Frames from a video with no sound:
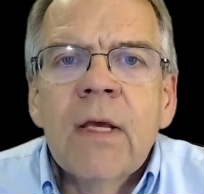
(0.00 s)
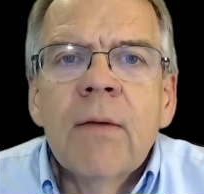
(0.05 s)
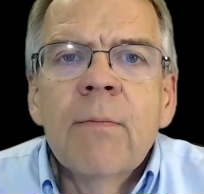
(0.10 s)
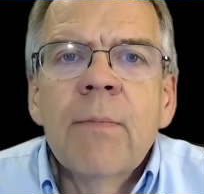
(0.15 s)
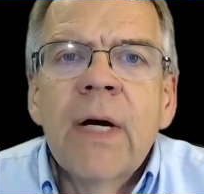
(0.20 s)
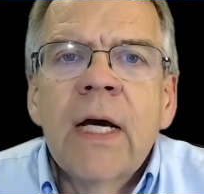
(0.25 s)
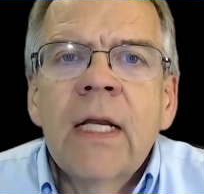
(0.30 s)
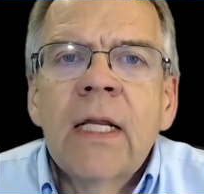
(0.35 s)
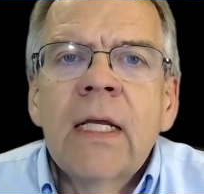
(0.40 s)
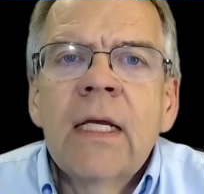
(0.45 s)

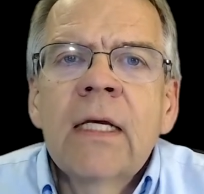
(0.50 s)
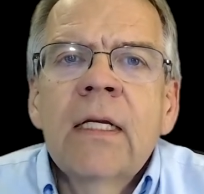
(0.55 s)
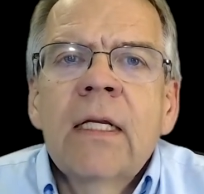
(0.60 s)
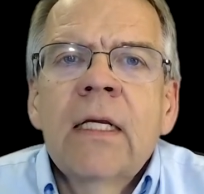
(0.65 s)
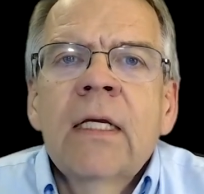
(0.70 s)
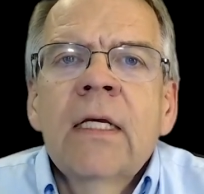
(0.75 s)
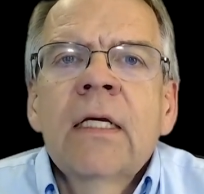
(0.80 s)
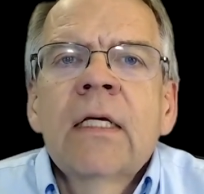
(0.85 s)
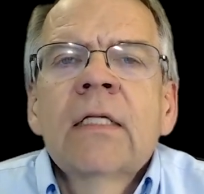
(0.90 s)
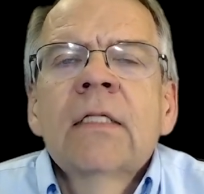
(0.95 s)
but it
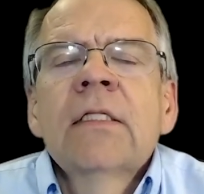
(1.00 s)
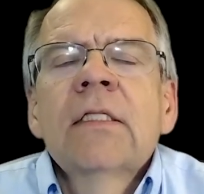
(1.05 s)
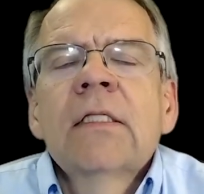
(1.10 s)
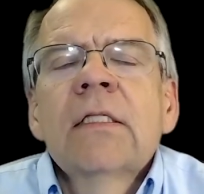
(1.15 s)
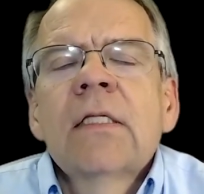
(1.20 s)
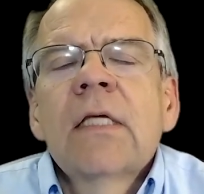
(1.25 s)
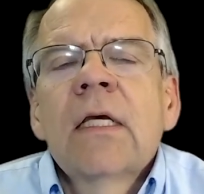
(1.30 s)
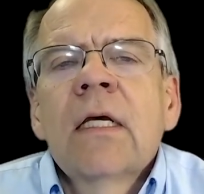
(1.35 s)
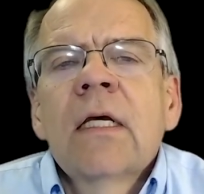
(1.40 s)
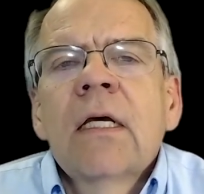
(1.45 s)

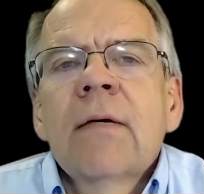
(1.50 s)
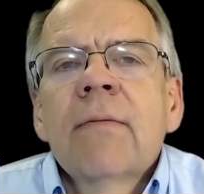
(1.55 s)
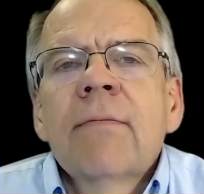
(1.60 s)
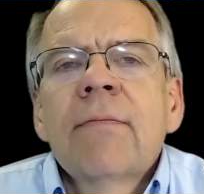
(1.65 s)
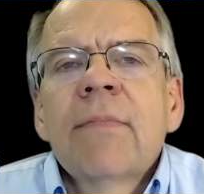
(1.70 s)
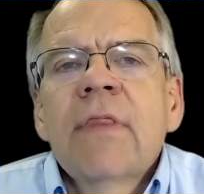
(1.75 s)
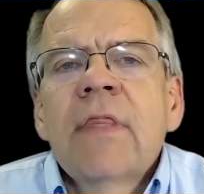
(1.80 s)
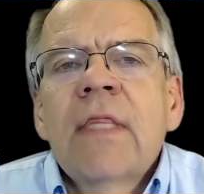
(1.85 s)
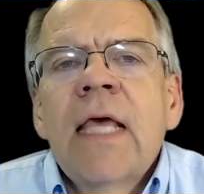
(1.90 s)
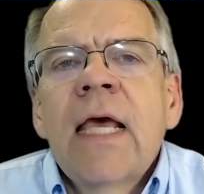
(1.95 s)
is
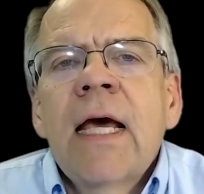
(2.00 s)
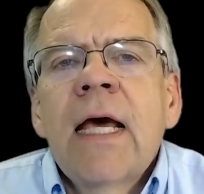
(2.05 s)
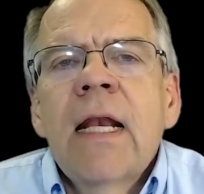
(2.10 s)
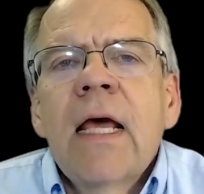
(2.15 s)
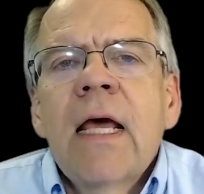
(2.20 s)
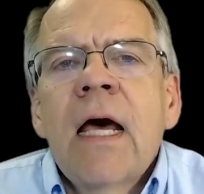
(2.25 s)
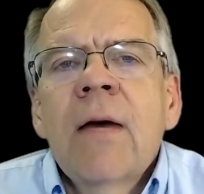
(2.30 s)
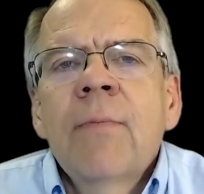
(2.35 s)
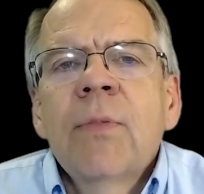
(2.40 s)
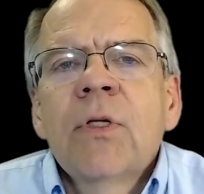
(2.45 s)
that
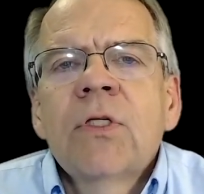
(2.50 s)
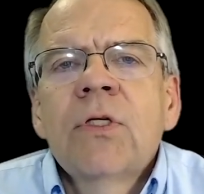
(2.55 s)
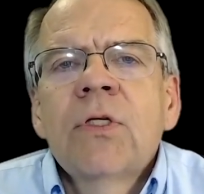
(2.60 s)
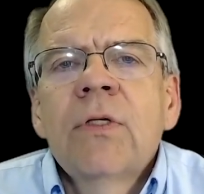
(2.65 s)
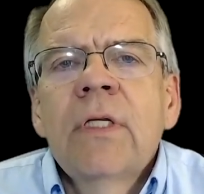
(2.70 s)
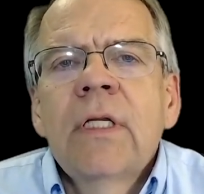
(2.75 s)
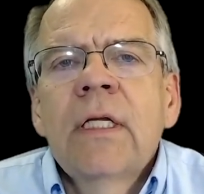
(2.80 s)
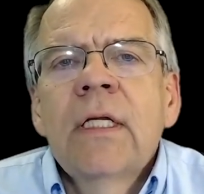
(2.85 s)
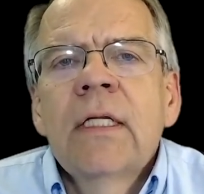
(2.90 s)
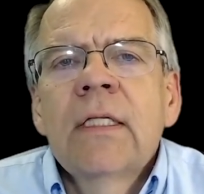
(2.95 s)

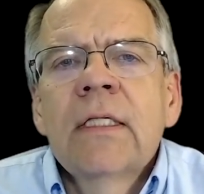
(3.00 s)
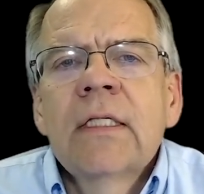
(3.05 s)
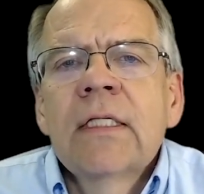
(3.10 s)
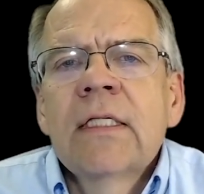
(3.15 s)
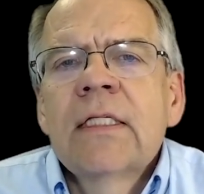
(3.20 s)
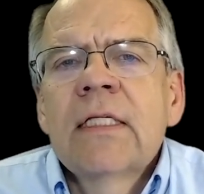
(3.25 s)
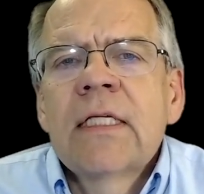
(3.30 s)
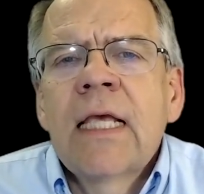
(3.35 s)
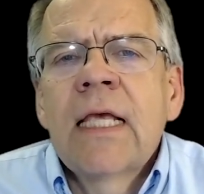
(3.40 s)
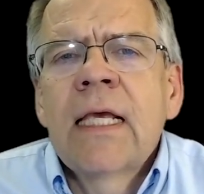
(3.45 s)
opportunity to
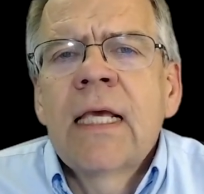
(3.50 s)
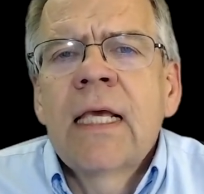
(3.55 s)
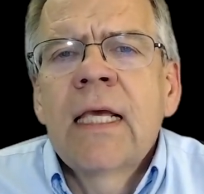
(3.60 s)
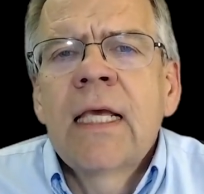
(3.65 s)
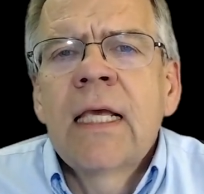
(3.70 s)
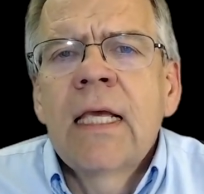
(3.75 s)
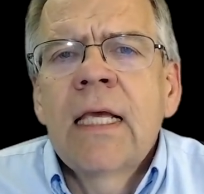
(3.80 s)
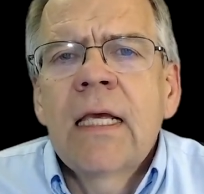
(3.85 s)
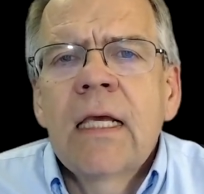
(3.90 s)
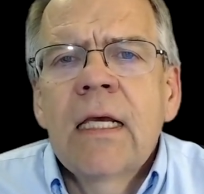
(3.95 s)

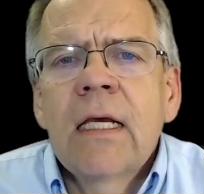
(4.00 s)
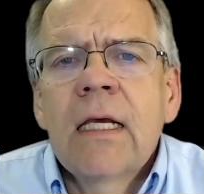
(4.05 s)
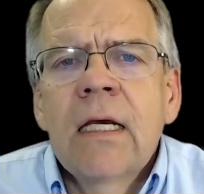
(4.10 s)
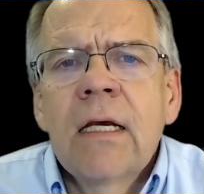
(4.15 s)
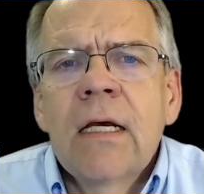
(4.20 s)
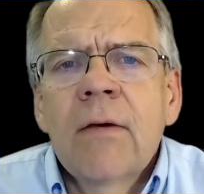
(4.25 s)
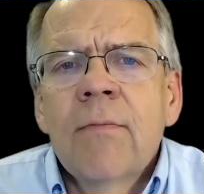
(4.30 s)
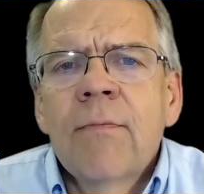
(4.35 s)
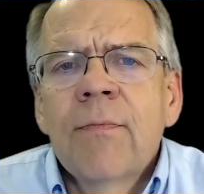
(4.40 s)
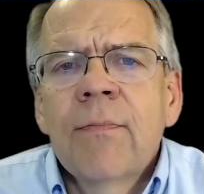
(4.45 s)
say,
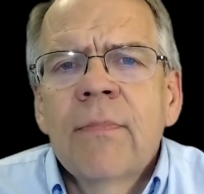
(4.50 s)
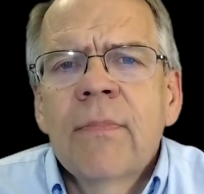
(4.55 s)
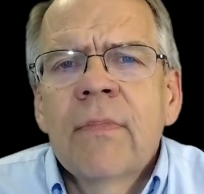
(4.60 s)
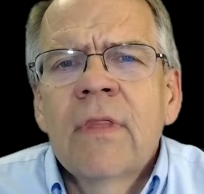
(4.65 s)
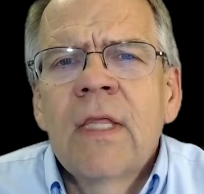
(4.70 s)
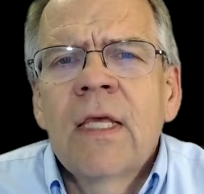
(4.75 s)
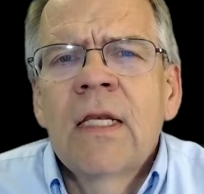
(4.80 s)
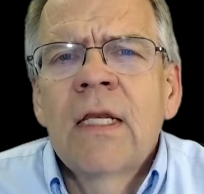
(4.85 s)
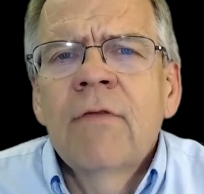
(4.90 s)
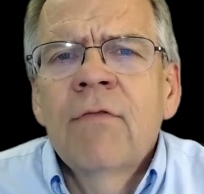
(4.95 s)

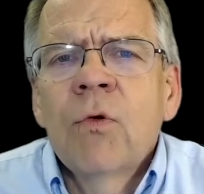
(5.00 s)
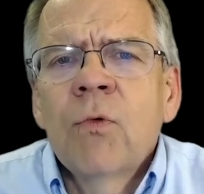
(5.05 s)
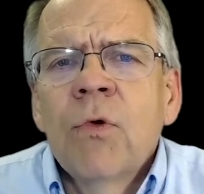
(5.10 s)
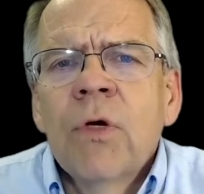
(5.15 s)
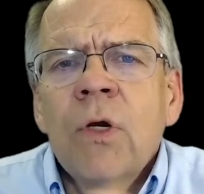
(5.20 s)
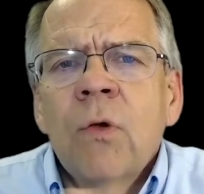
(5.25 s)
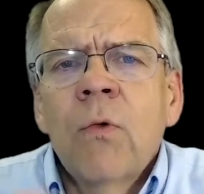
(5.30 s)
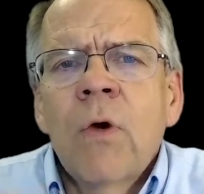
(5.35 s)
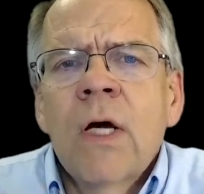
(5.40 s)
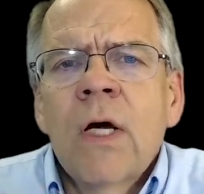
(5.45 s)
they never
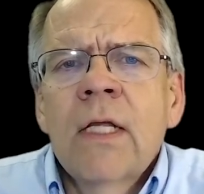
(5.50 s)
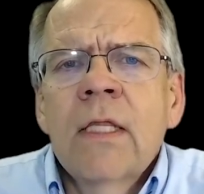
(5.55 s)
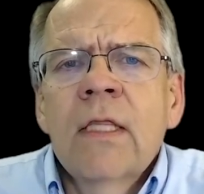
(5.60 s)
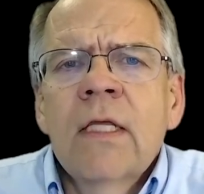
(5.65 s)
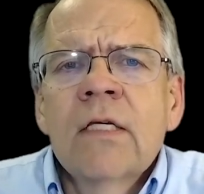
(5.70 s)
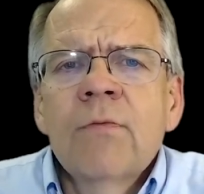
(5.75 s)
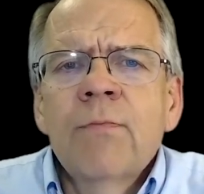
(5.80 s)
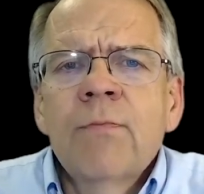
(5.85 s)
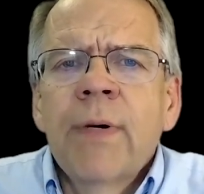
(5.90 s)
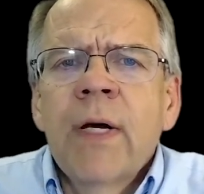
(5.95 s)
would have wanted
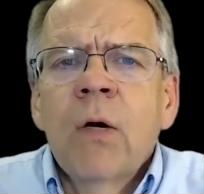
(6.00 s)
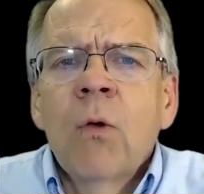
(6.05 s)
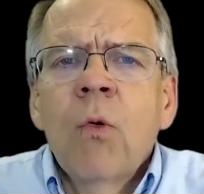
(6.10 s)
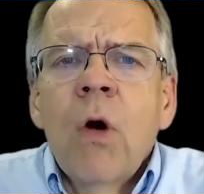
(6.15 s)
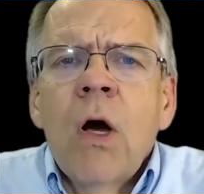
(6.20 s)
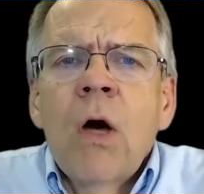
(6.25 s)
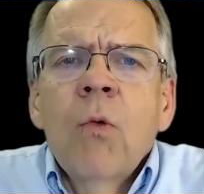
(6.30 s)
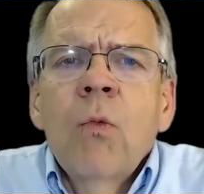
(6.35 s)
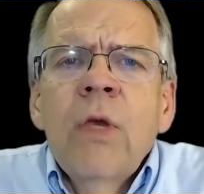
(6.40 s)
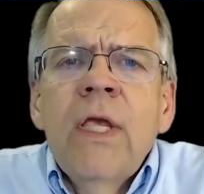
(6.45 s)
this, but
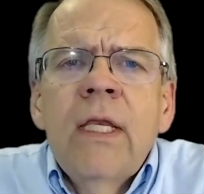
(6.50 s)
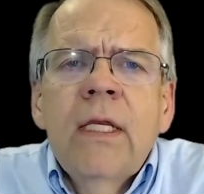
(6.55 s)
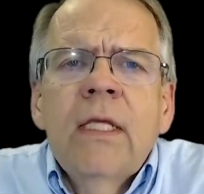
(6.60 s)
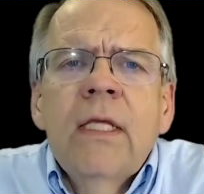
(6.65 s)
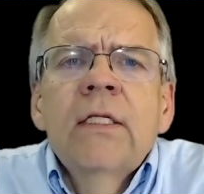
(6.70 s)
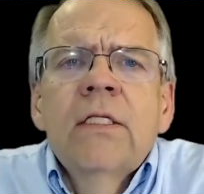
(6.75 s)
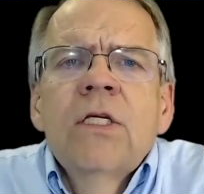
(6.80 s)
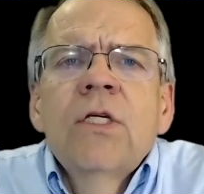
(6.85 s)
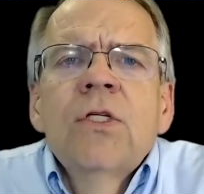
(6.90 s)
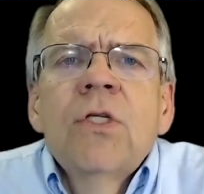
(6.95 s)
what we
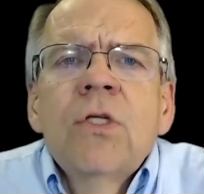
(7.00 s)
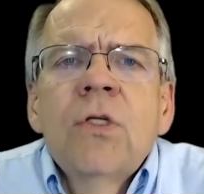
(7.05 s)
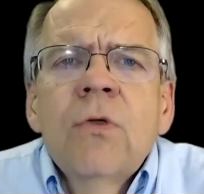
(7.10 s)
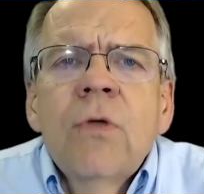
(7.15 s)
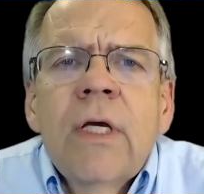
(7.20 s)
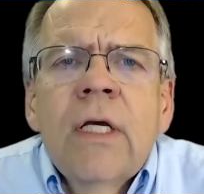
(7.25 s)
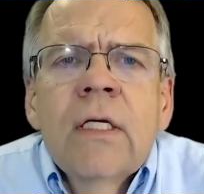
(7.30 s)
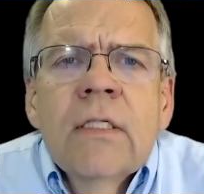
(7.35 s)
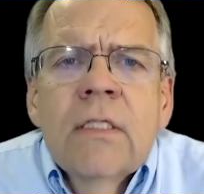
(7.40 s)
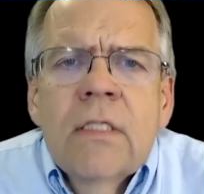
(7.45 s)
need to do
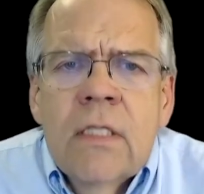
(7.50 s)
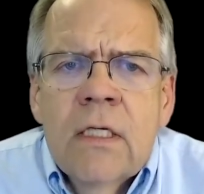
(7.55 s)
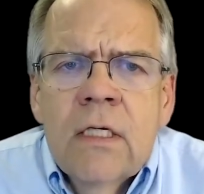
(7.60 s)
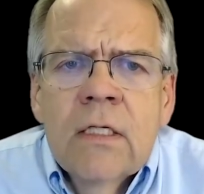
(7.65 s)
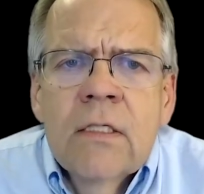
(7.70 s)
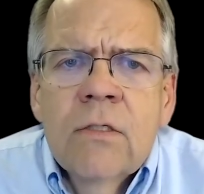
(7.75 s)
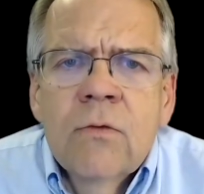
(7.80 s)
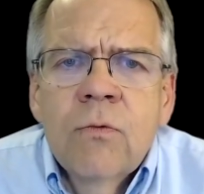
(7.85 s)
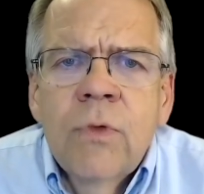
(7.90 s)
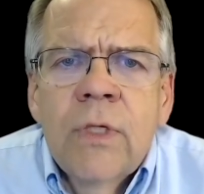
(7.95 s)
is
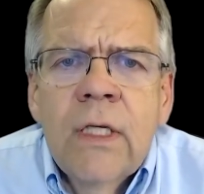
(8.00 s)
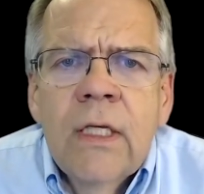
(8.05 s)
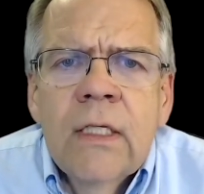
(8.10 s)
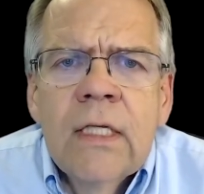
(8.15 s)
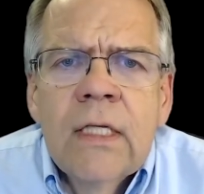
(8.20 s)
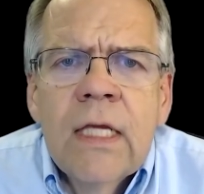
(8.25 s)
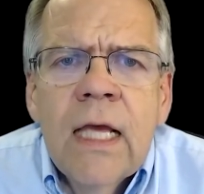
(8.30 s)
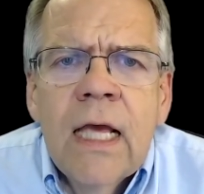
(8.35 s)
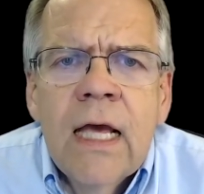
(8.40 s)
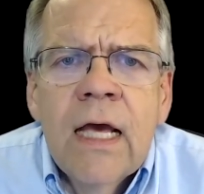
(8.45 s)
this. We need
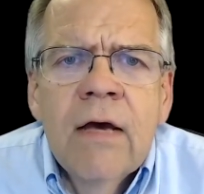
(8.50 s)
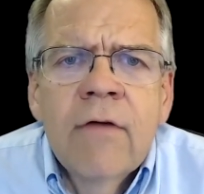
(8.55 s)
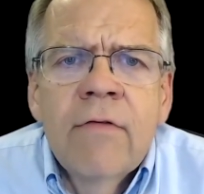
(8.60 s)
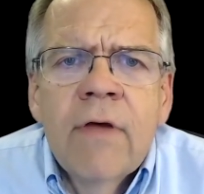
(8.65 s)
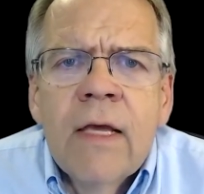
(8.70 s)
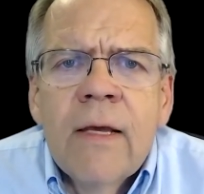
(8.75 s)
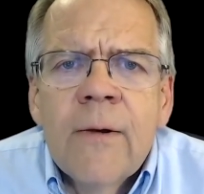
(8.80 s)
to have